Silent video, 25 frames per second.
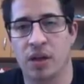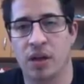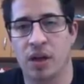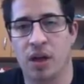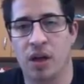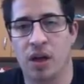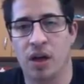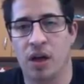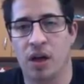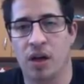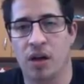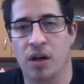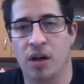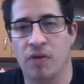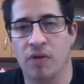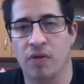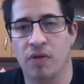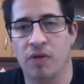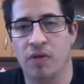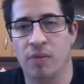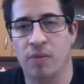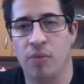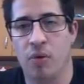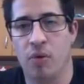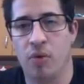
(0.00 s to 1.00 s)
of
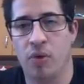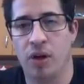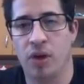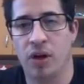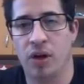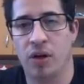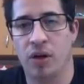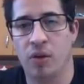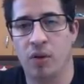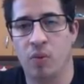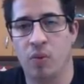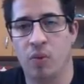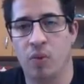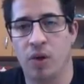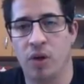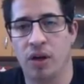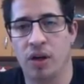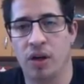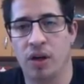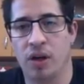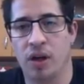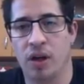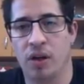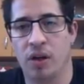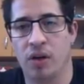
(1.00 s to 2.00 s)

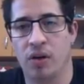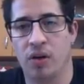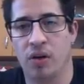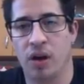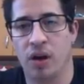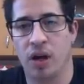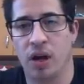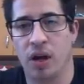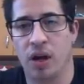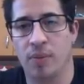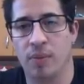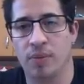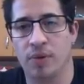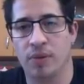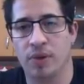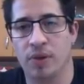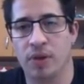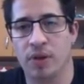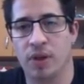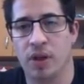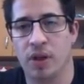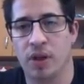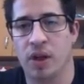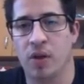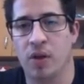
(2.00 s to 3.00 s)
0.1 kilograms.
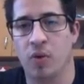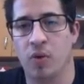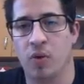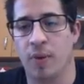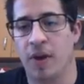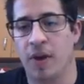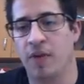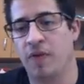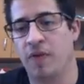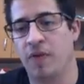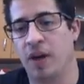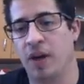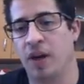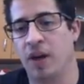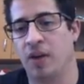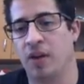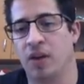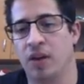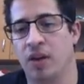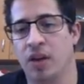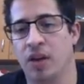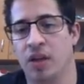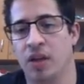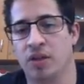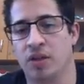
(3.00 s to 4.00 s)
We might find out
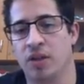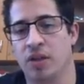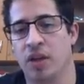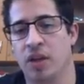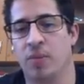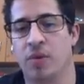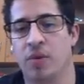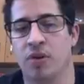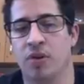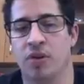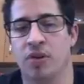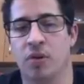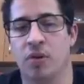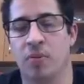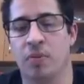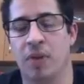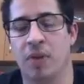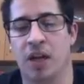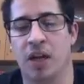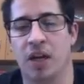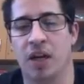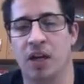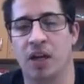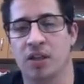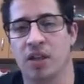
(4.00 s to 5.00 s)
that these numbers don't
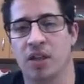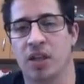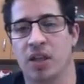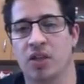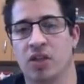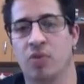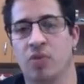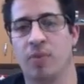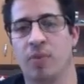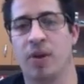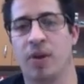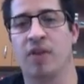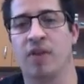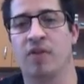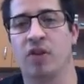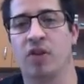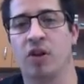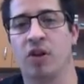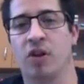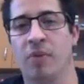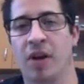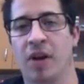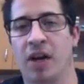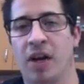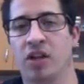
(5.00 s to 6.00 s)
make any sense. We might have to
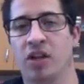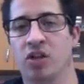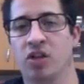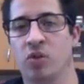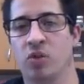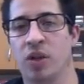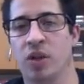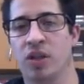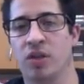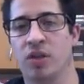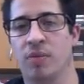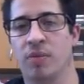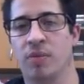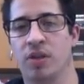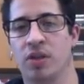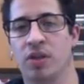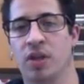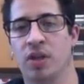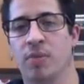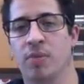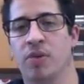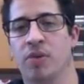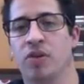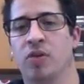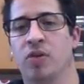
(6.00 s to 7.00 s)
go back and tweak some of these
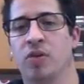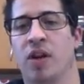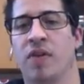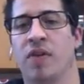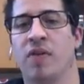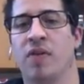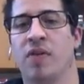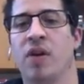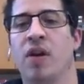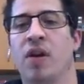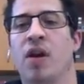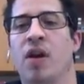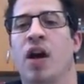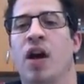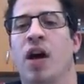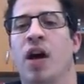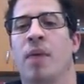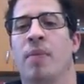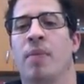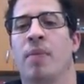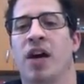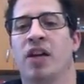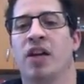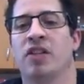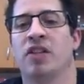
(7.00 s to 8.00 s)
numbers. So we have a
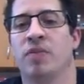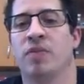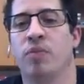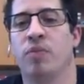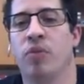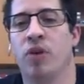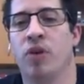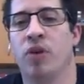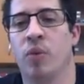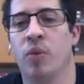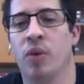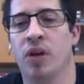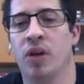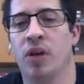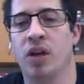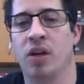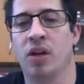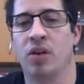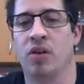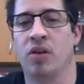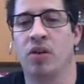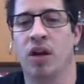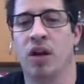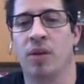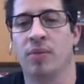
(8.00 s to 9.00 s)
mass of 0.1
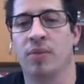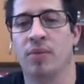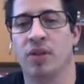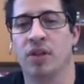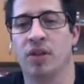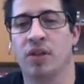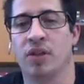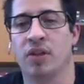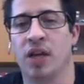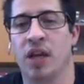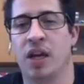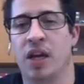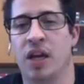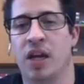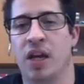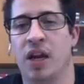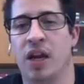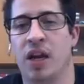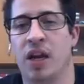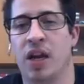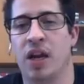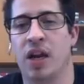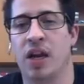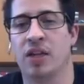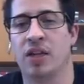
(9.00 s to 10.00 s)
kilograms. Let's say
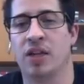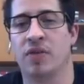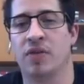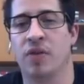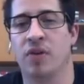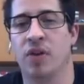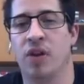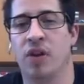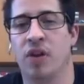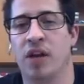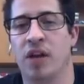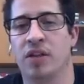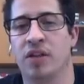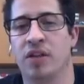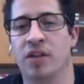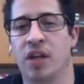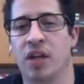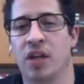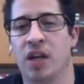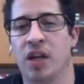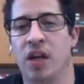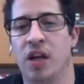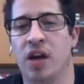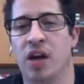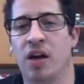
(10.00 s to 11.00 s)
it has a
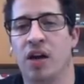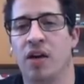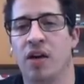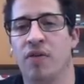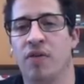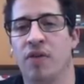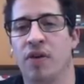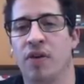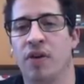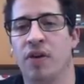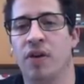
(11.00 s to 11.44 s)
velocity of